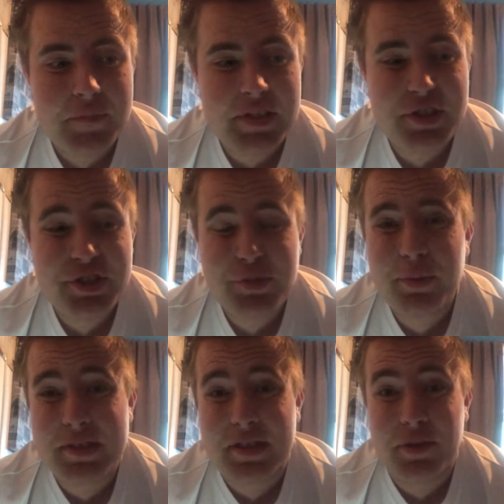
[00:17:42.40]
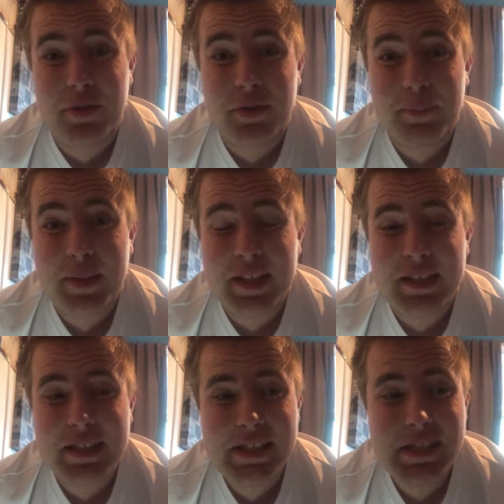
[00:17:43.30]
it just wasn't on. But
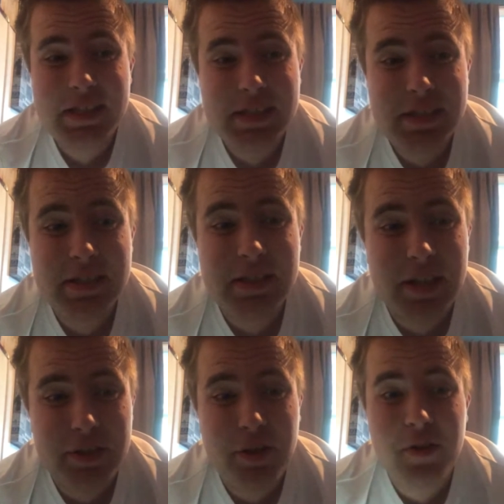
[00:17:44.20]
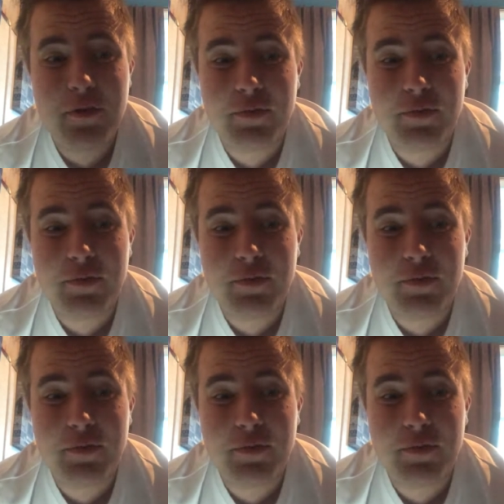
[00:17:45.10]
I know